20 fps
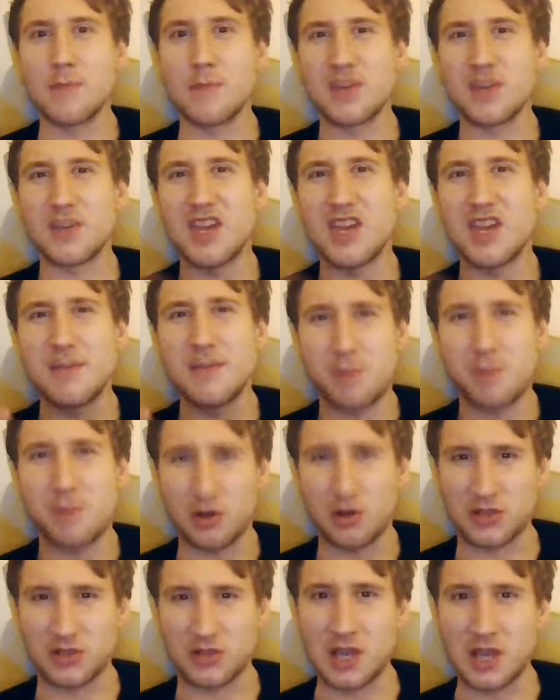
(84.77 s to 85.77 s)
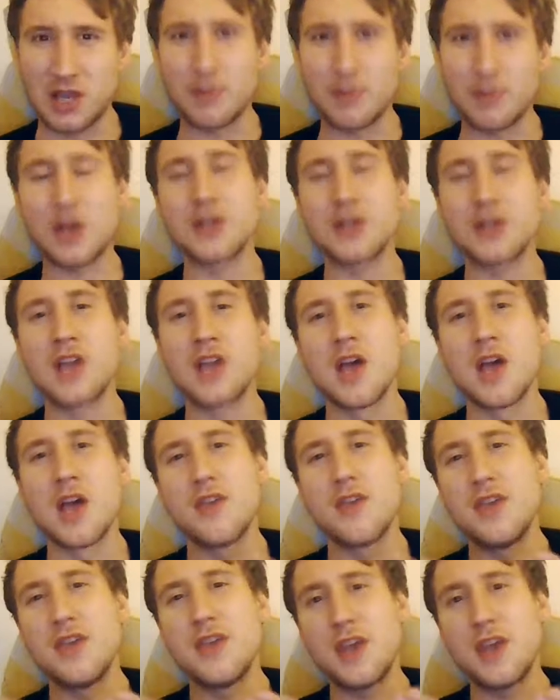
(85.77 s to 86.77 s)
keep potting, because
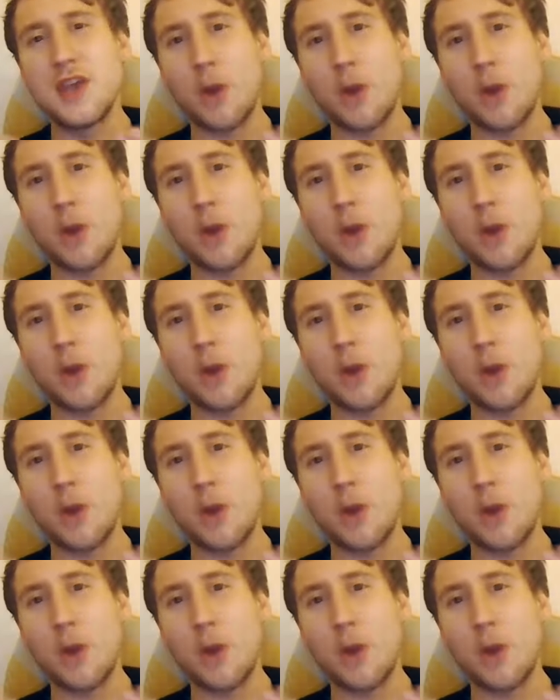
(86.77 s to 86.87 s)
the